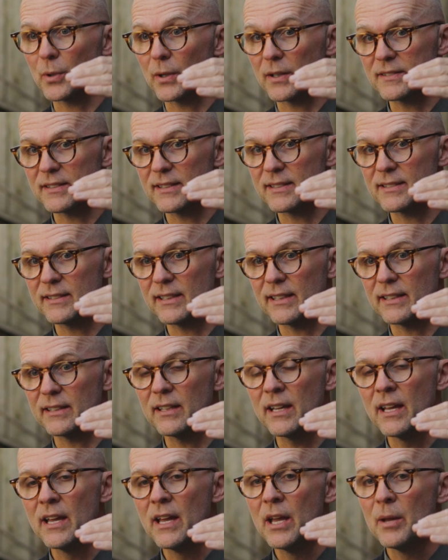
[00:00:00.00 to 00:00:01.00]
process
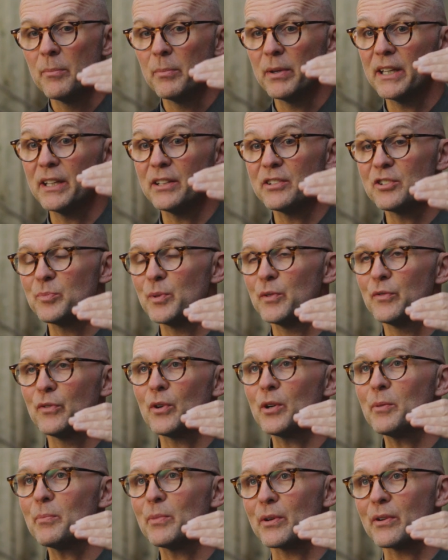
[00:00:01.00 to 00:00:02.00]
that begins
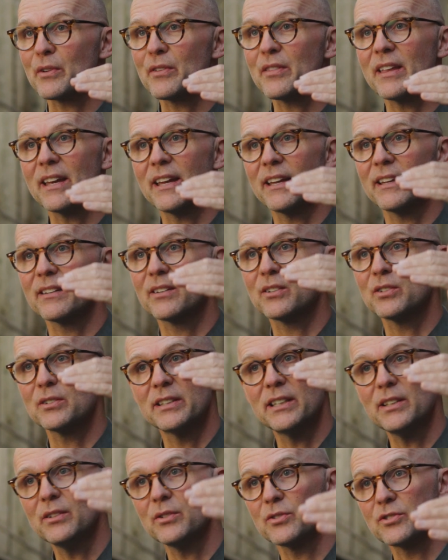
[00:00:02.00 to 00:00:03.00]
before birth and
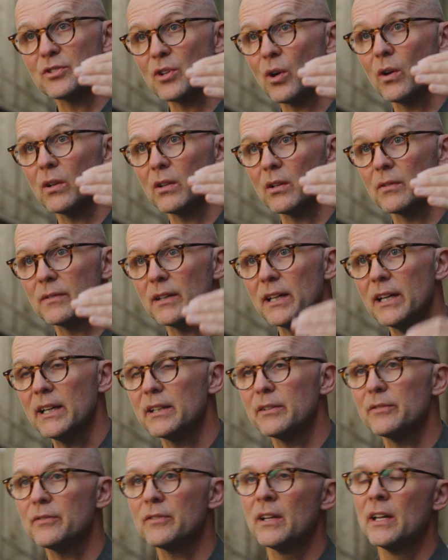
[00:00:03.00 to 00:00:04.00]
continues all of
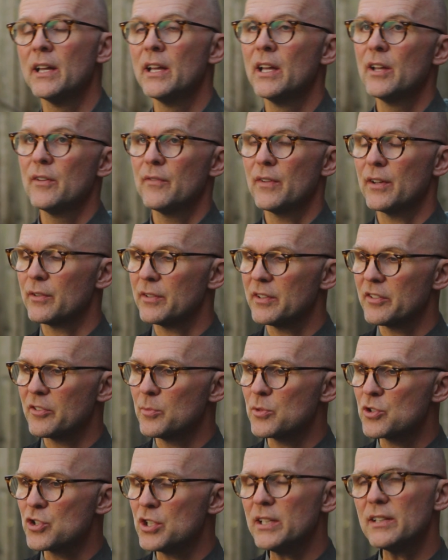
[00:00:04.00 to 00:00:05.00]
life.
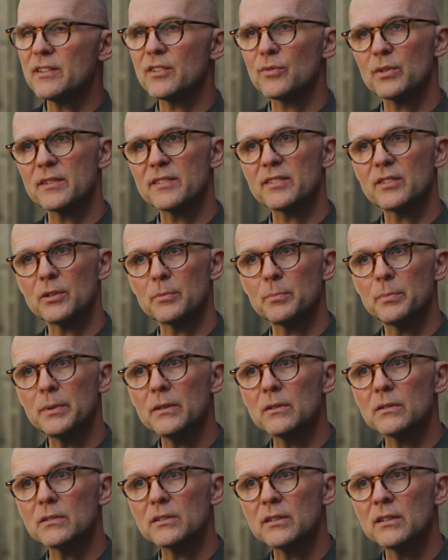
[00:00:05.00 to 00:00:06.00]
Various machines, once they're
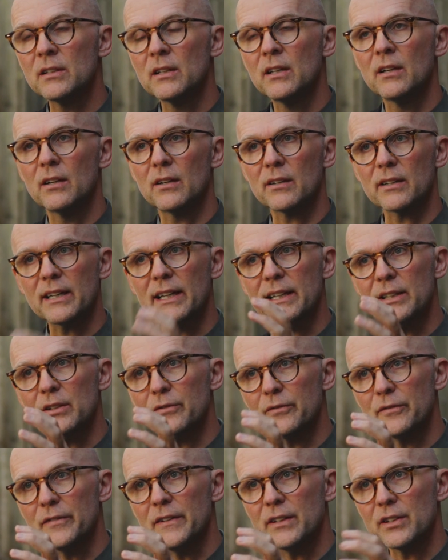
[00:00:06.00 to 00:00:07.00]
built, are kind
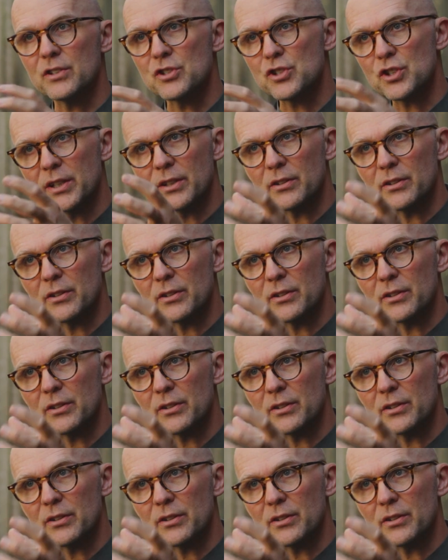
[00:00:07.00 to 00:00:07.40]
of finished,